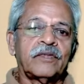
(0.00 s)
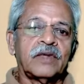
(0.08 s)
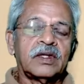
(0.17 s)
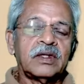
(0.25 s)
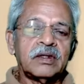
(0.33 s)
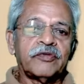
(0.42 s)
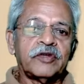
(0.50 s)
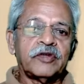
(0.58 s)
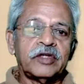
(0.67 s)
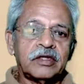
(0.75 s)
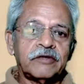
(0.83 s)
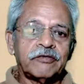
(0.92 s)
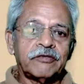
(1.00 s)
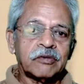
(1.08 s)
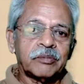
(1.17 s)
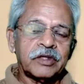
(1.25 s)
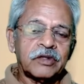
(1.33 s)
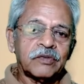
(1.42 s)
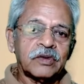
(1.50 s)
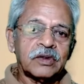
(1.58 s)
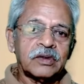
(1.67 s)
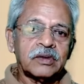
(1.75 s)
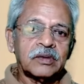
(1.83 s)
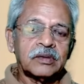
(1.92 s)
The affinity for B12
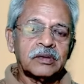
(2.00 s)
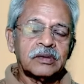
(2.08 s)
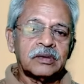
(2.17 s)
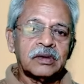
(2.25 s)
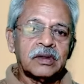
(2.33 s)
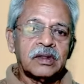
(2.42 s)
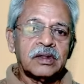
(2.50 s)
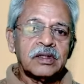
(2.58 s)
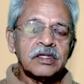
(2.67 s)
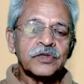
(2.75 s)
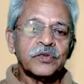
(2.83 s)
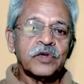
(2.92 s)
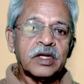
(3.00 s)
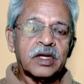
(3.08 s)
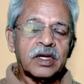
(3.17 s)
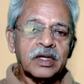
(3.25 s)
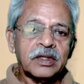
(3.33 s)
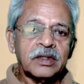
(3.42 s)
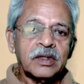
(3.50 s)
is very high.